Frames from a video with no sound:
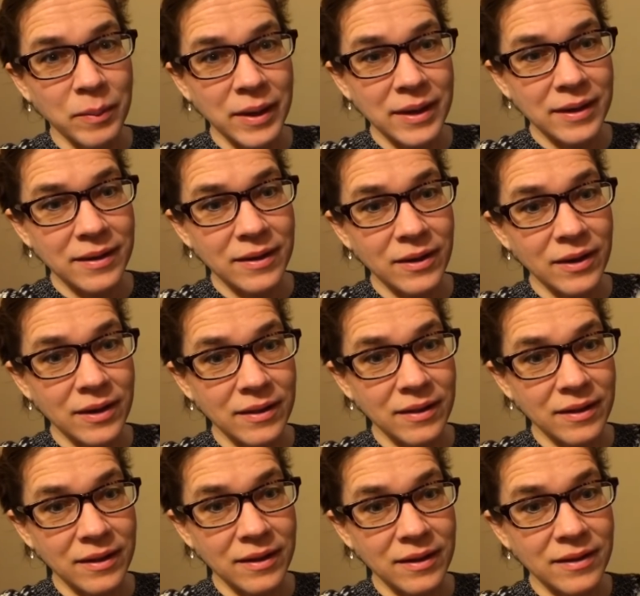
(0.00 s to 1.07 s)
but in
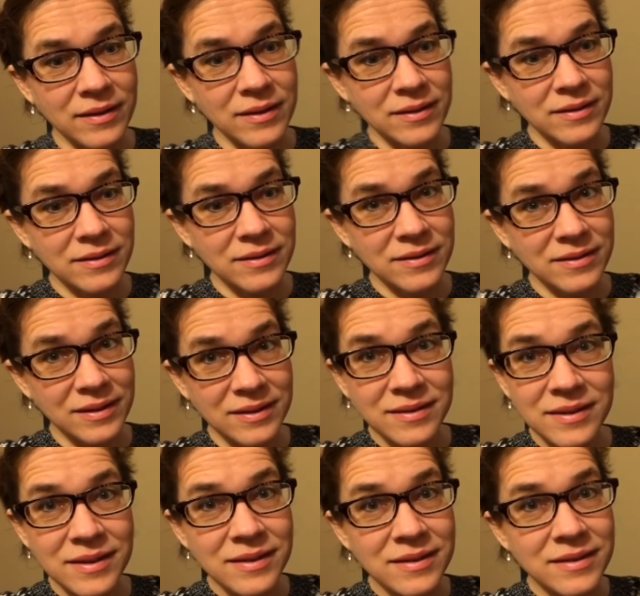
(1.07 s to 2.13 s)
the
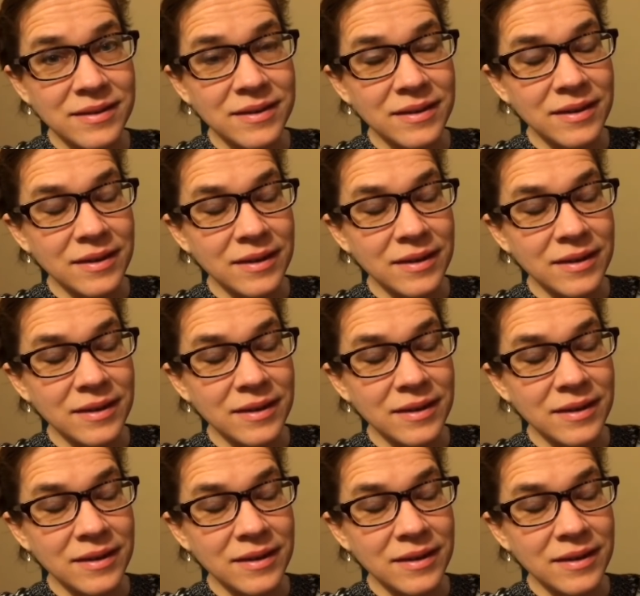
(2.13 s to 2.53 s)
60s,